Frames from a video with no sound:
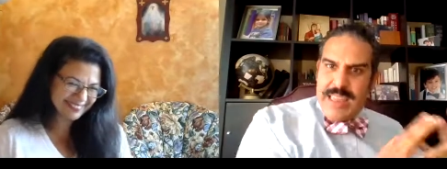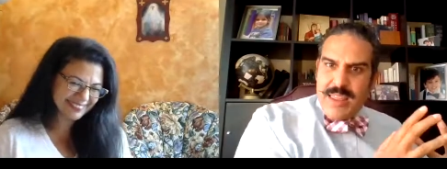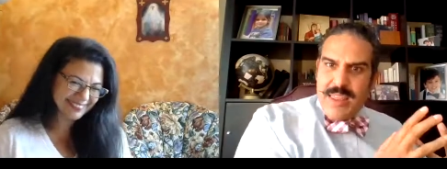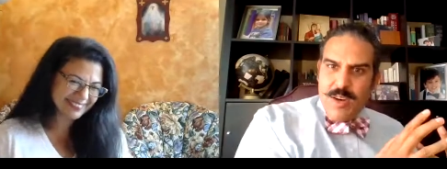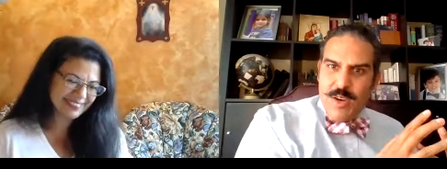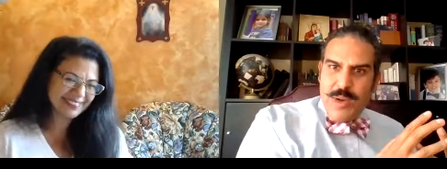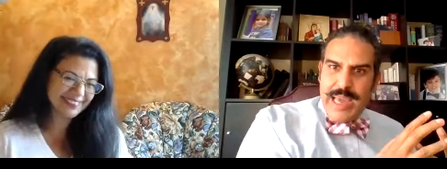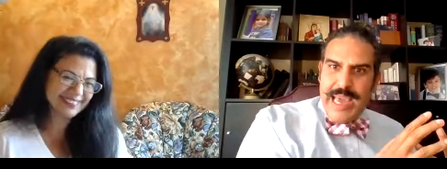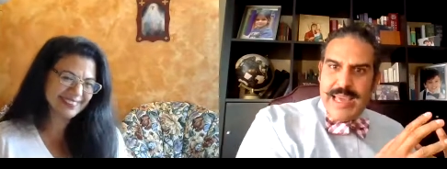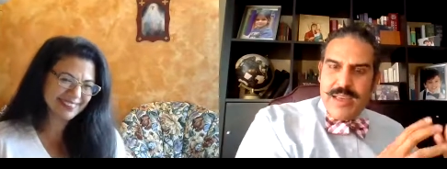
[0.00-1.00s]
Speaker 1: that they're
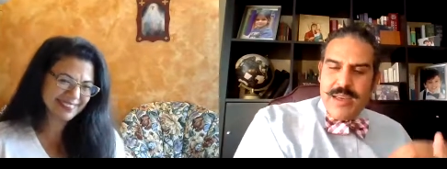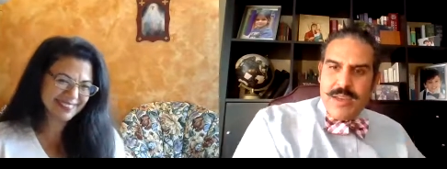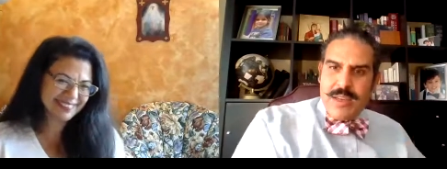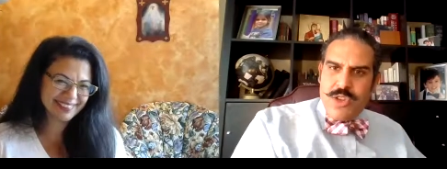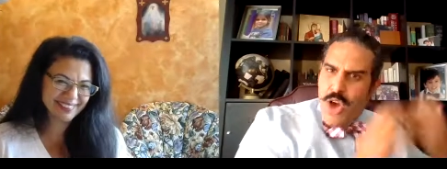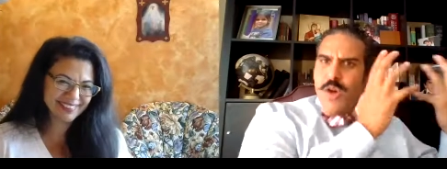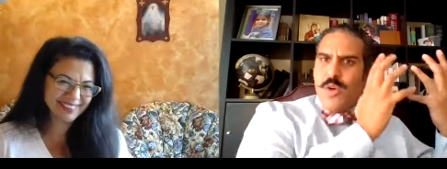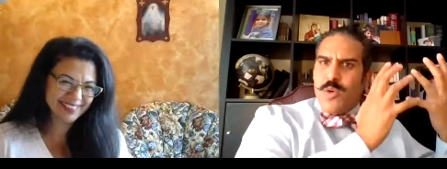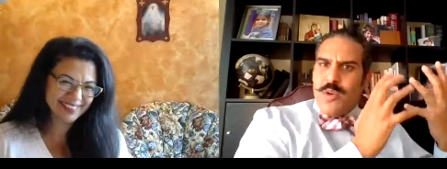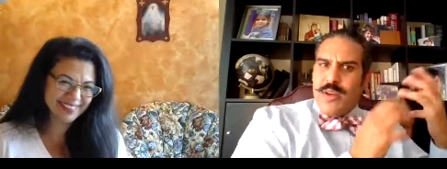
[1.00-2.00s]
okay?
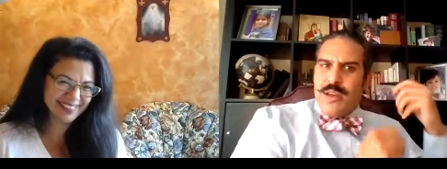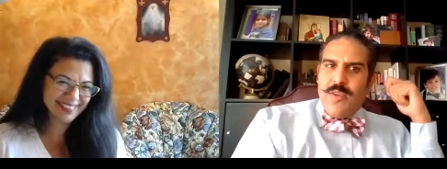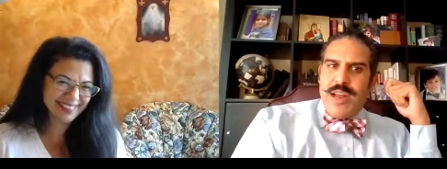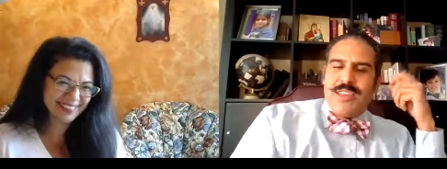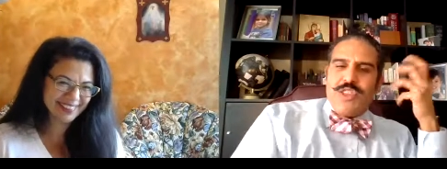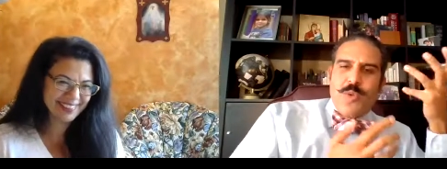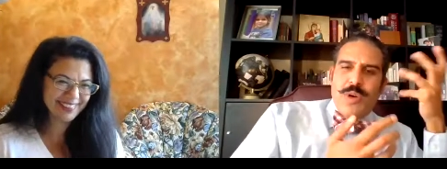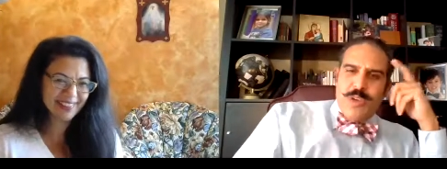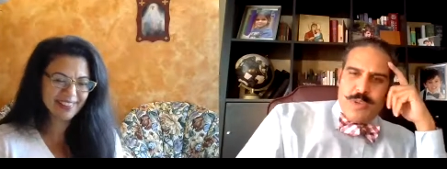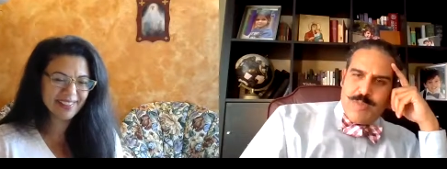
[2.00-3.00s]
No, right?
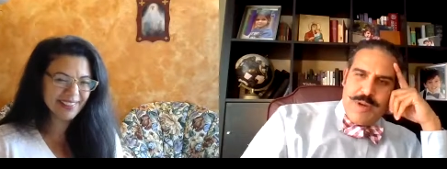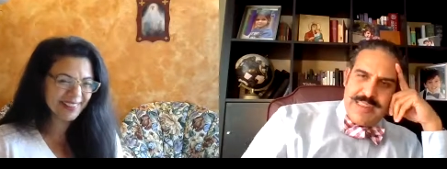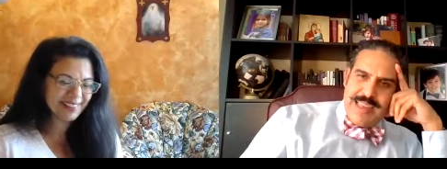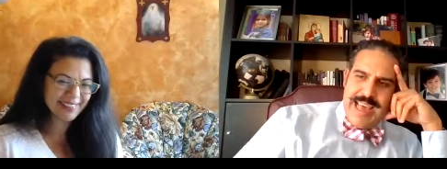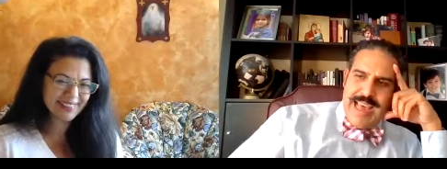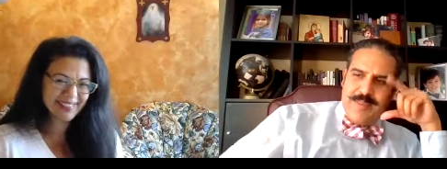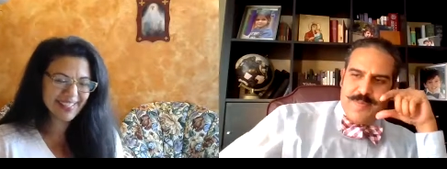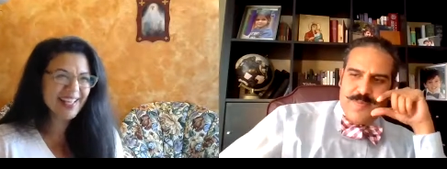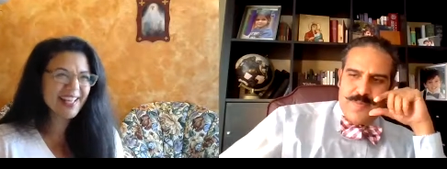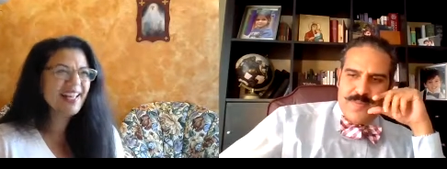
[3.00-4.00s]
So what do you respond to that?
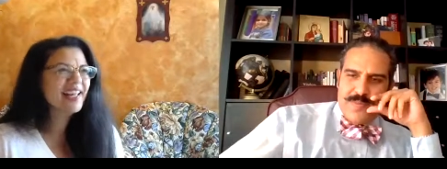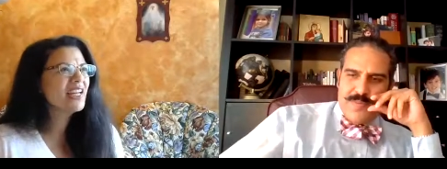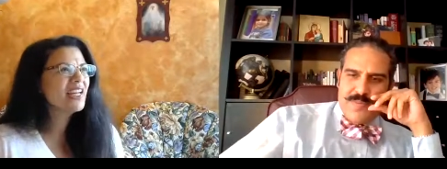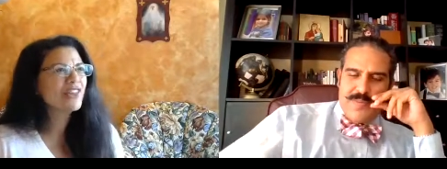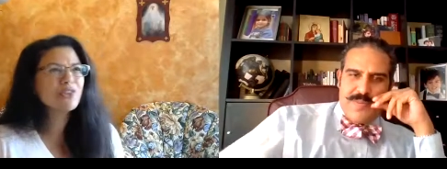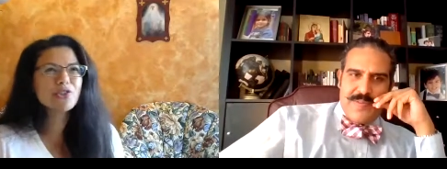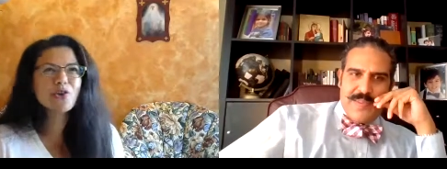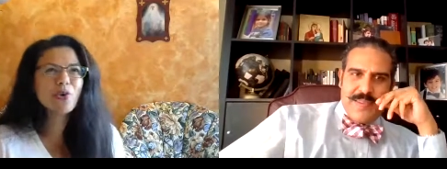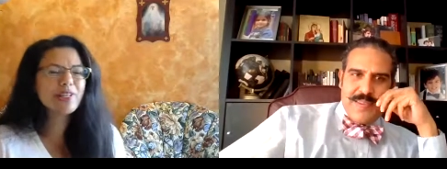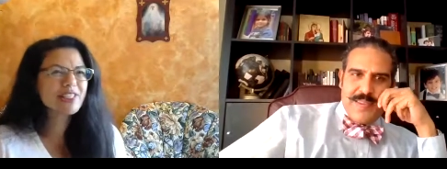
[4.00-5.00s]
Speaker 2: No, there's no
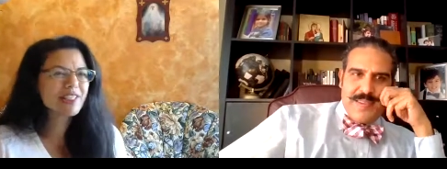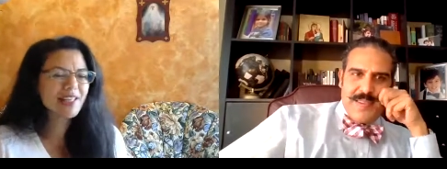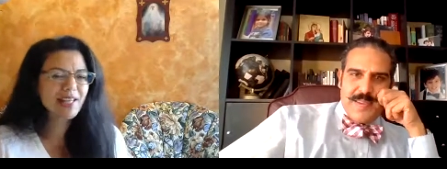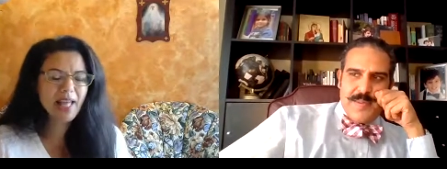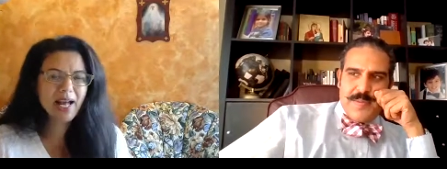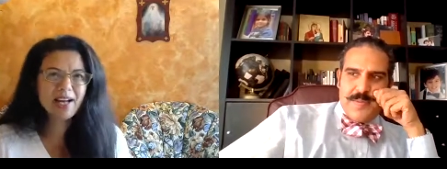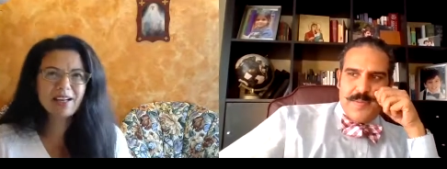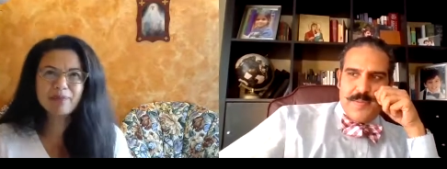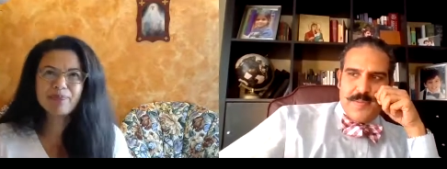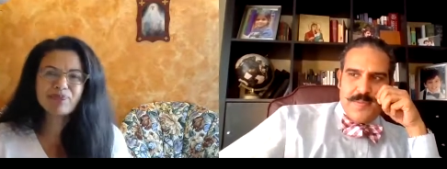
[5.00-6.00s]
question that
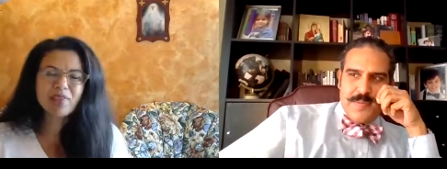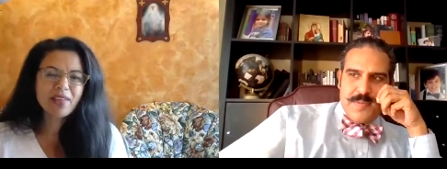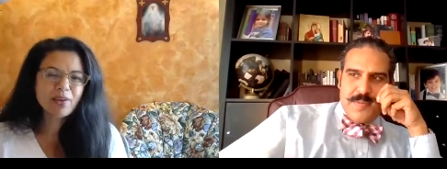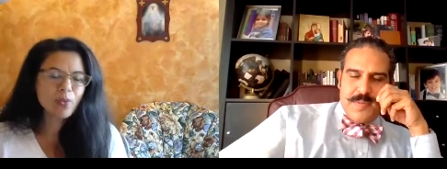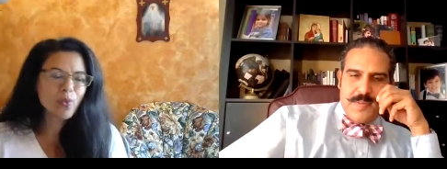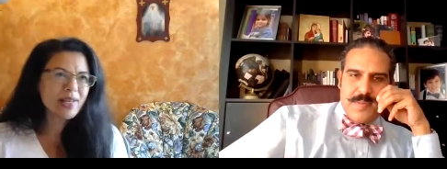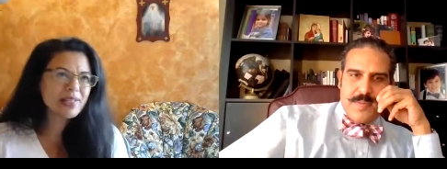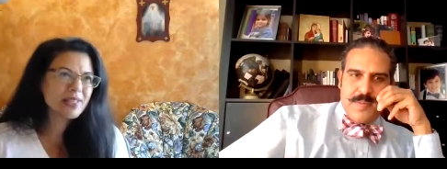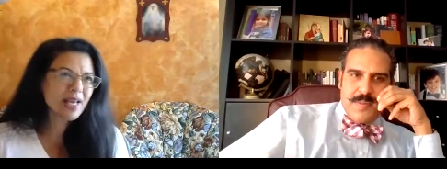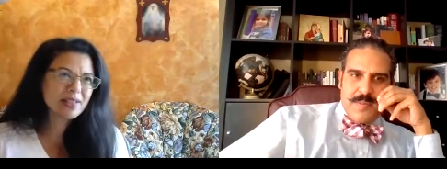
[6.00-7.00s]
um, the
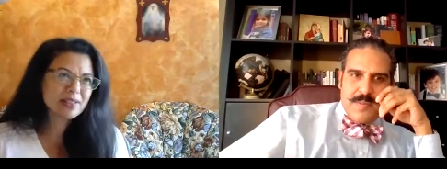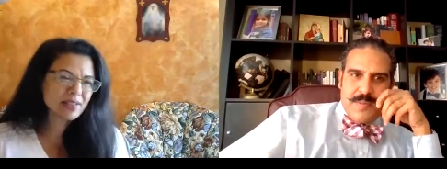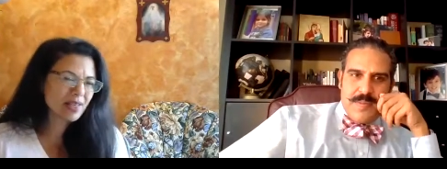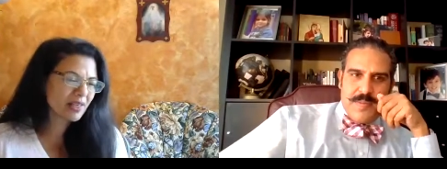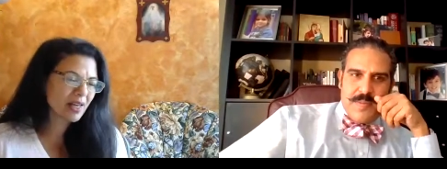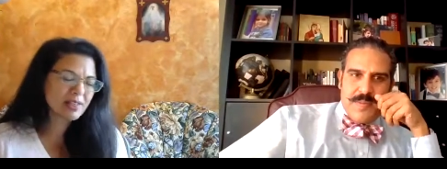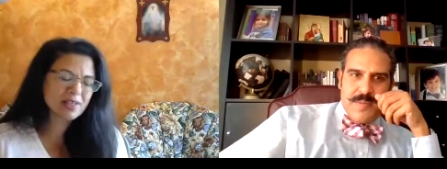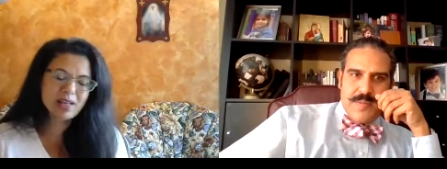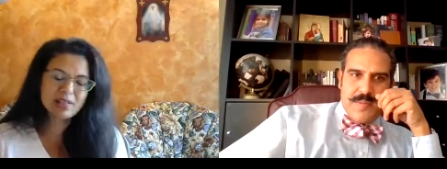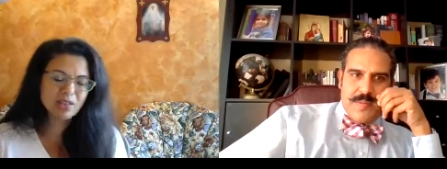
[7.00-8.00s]
West has, uh, has,
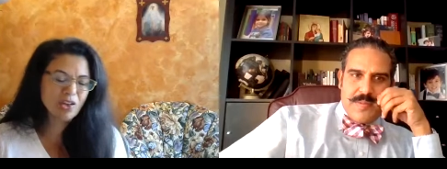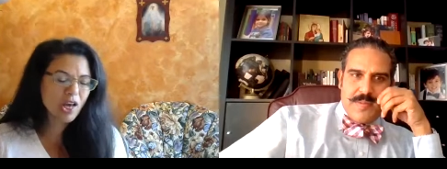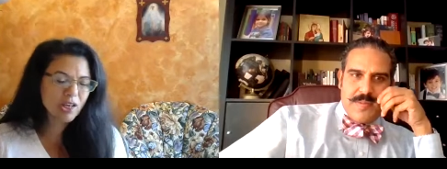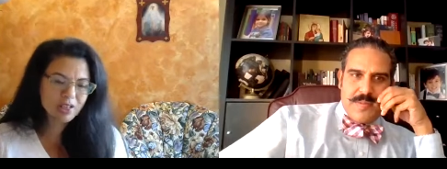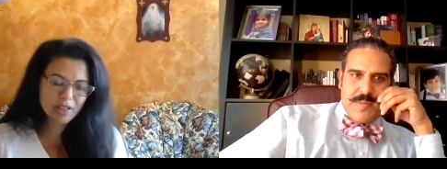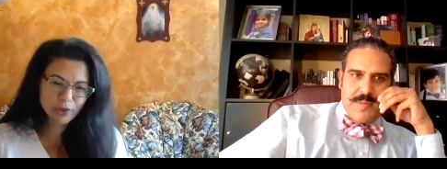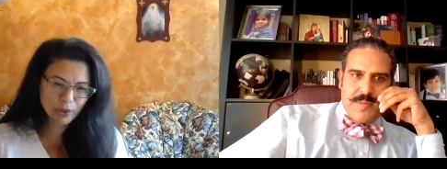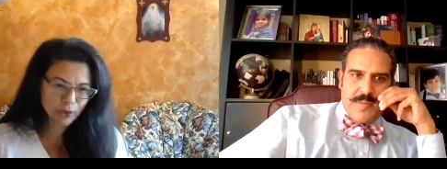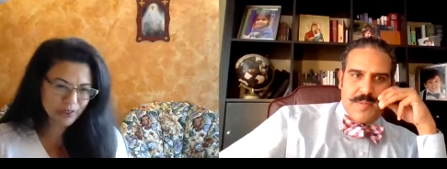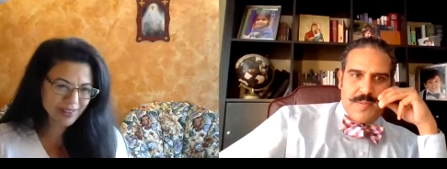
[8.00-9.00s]
has a lot, a lot of
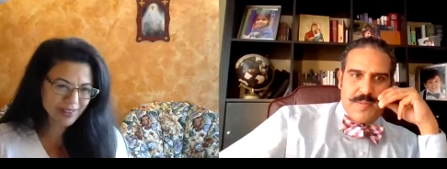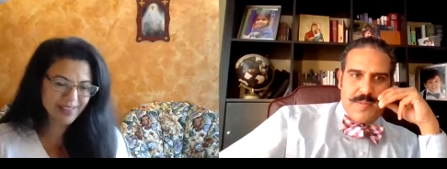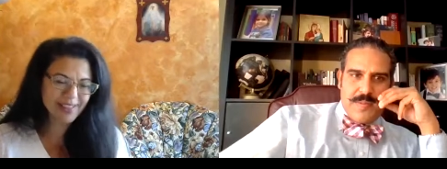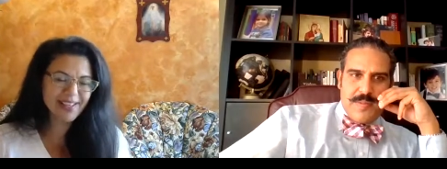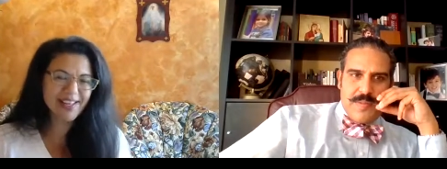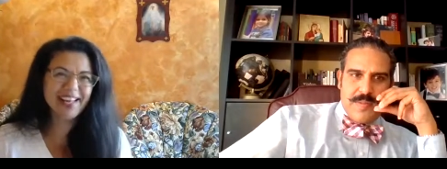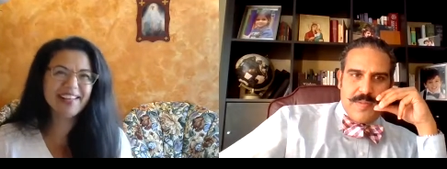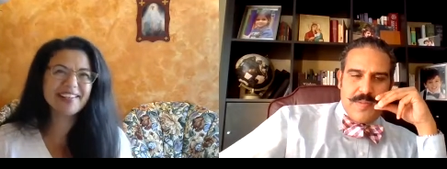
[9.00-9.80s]
good. Uh, eh,